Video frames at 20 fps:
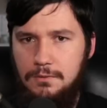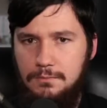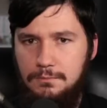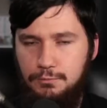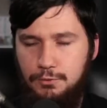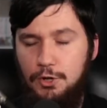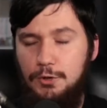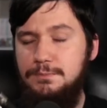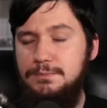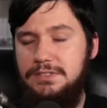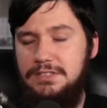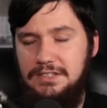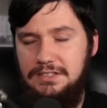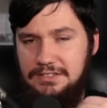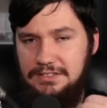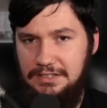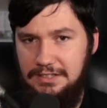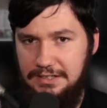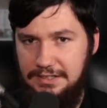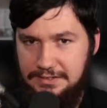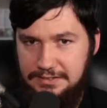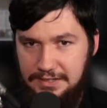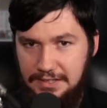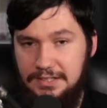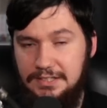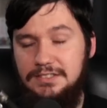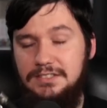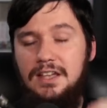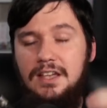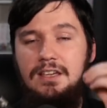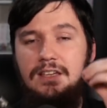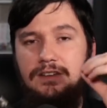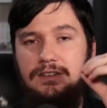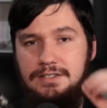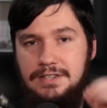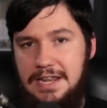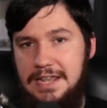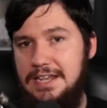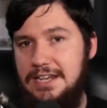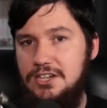Problems that still exist
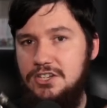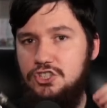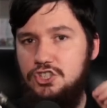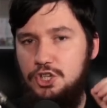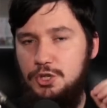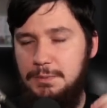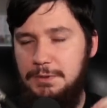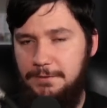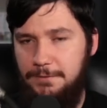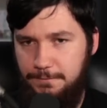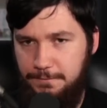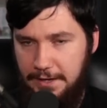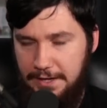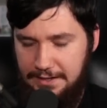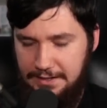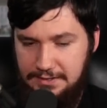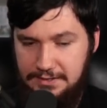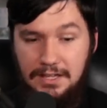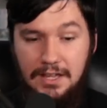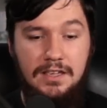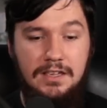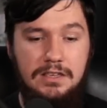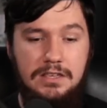need to be fixed.